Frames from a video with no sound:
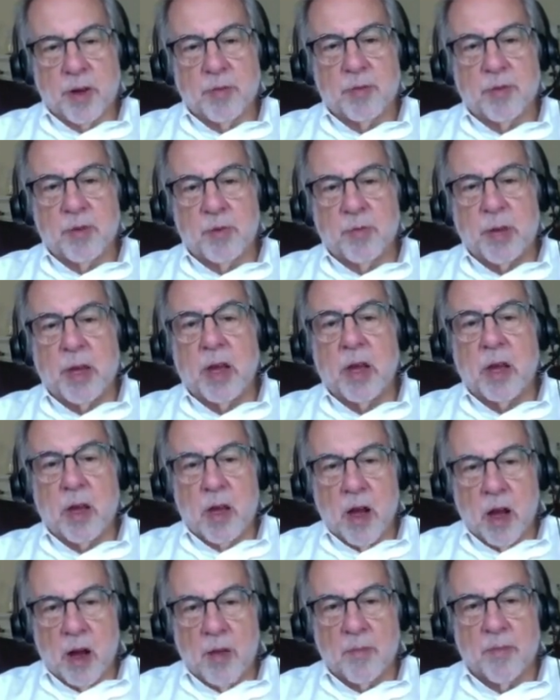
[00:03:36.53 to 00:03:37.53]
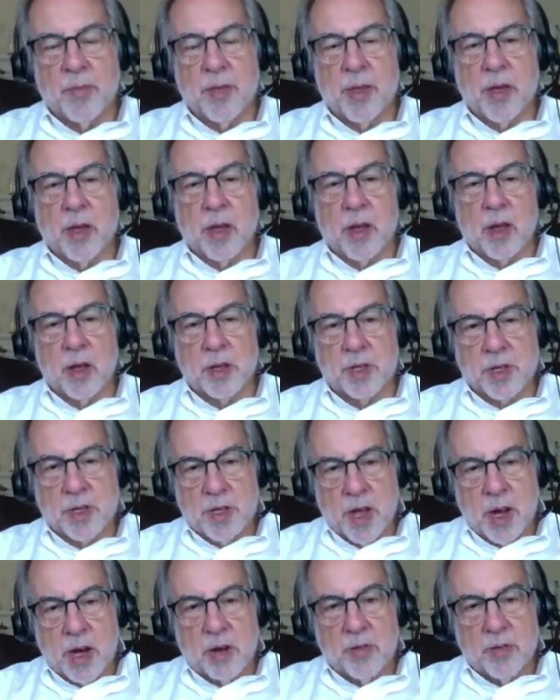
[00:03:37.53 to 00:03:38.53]
become a
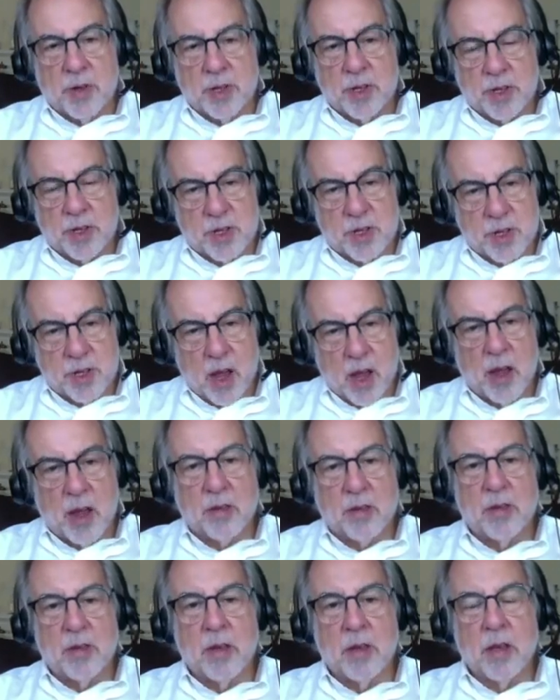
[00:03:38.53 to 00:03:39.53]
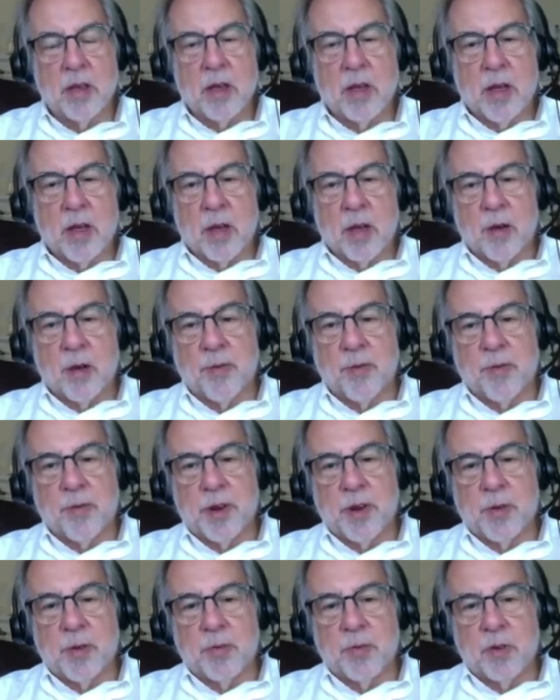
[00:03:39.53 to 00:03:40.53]
sacred society, a
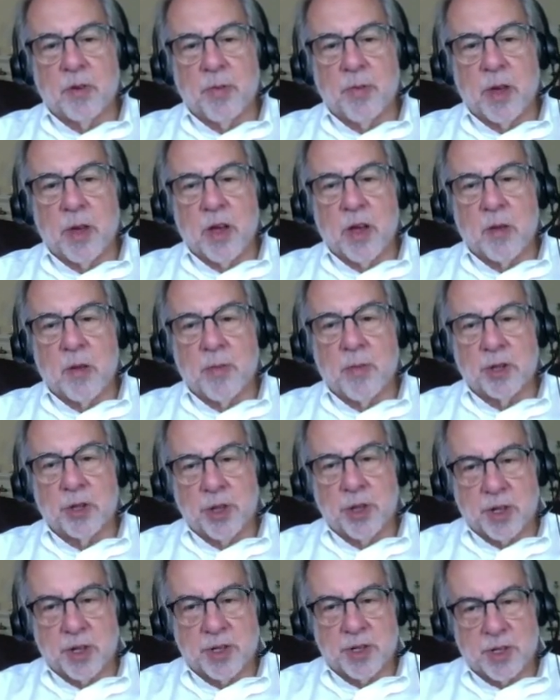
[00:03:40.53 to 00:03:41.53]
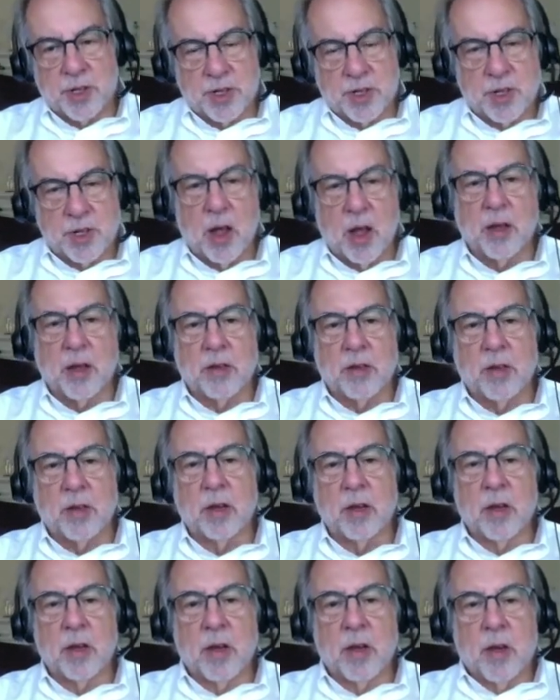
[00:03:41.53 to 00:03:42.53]
freedom to become a just society,
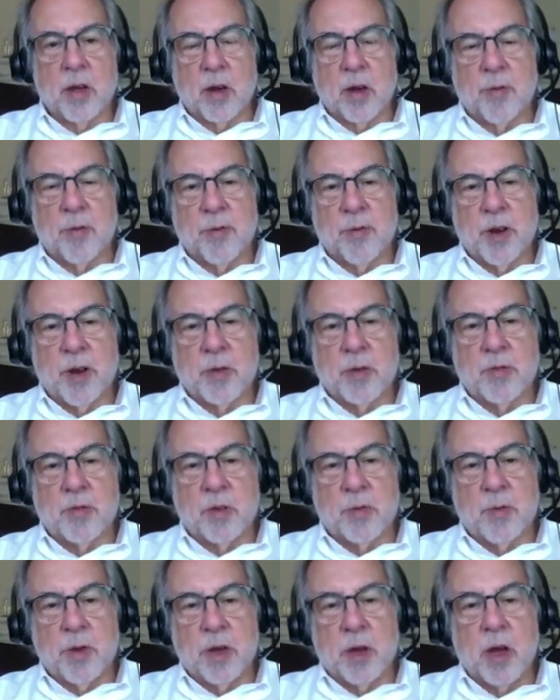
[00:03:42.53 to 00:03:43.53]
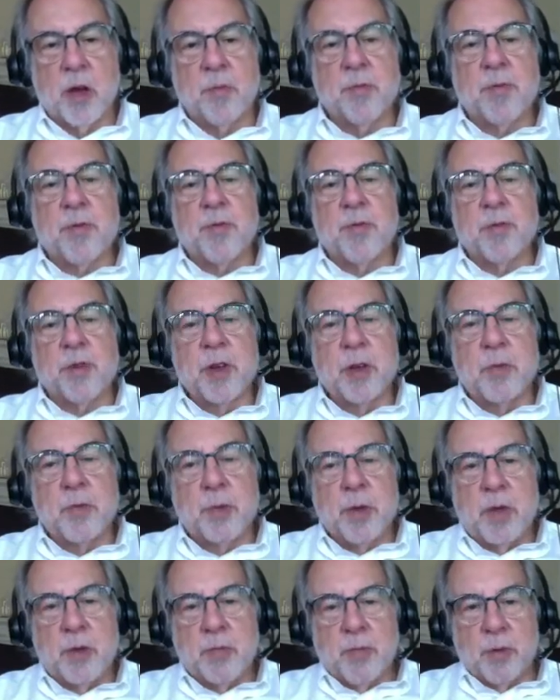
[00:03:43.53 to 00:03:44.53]
a freedom to become free
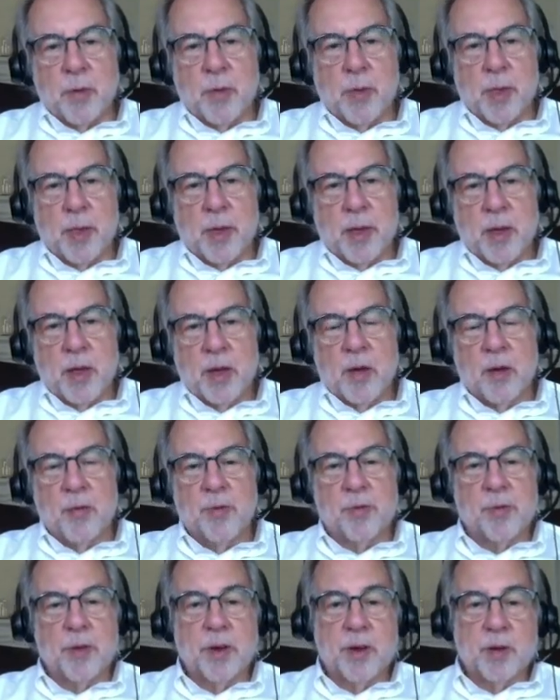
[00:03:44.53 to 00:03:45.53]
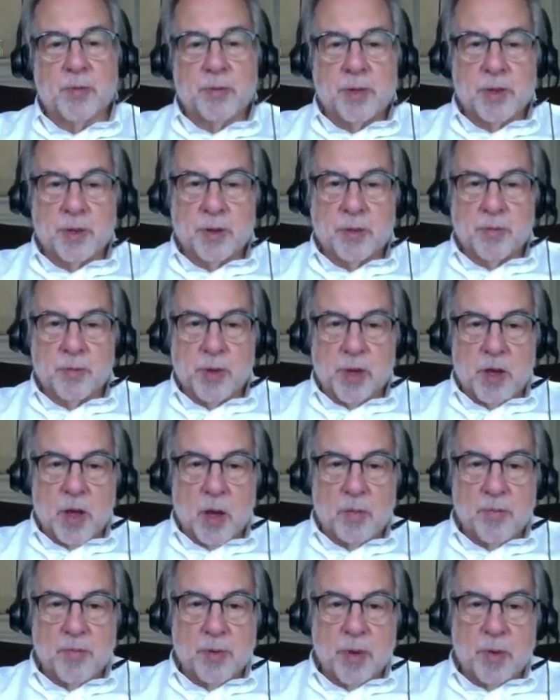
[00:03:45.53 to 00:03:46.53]
people, a freedom to
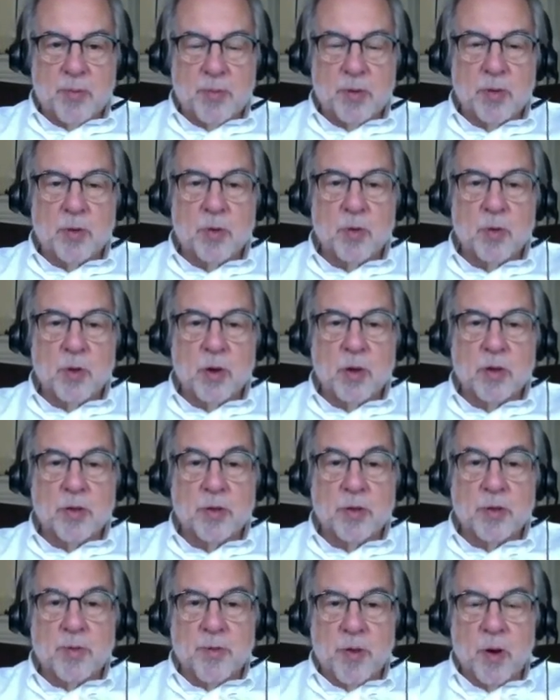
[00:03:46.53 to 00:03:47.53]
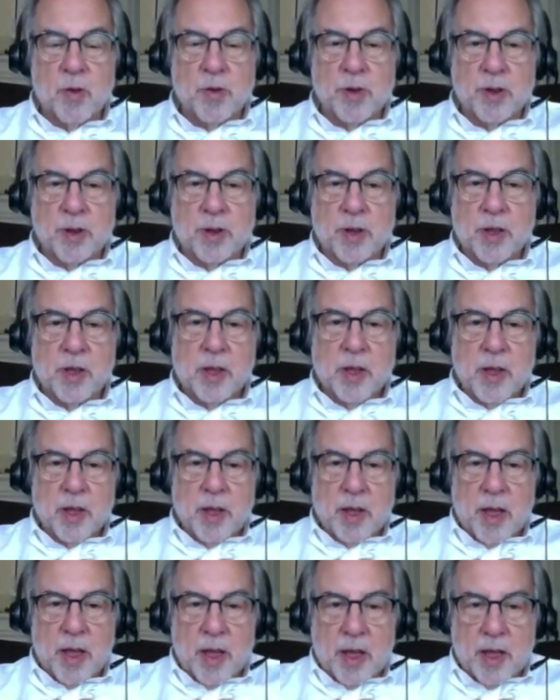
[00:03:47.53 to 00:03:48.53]
become people who are devoted
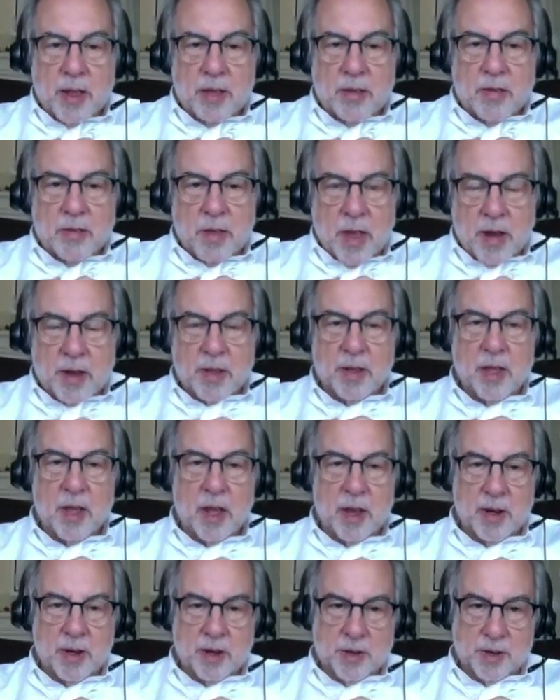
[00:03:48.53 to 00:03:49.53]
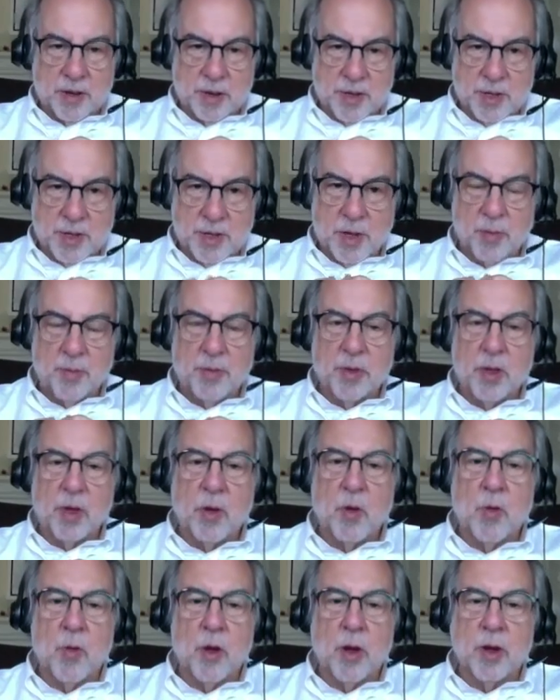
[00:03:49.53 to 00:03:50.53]
and dedicated to something
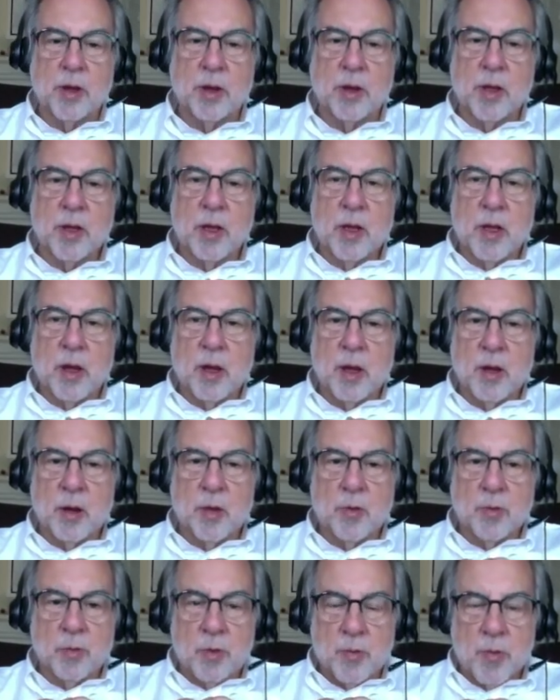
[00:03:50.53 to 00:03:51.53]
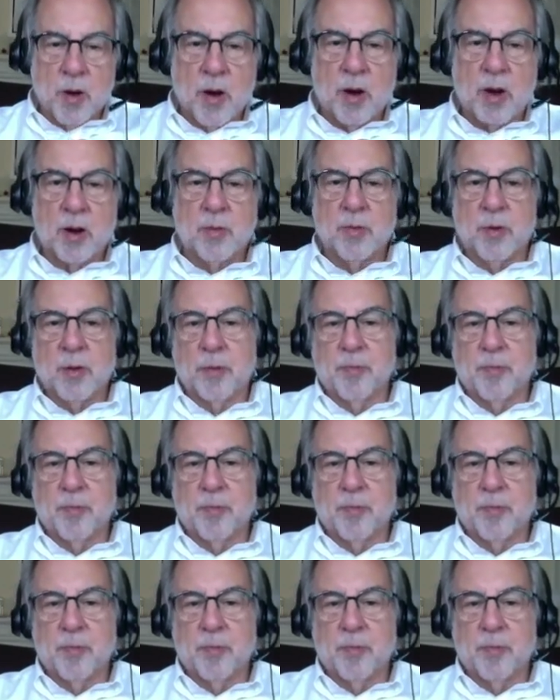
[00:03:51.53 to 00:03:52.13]
quite remarkable.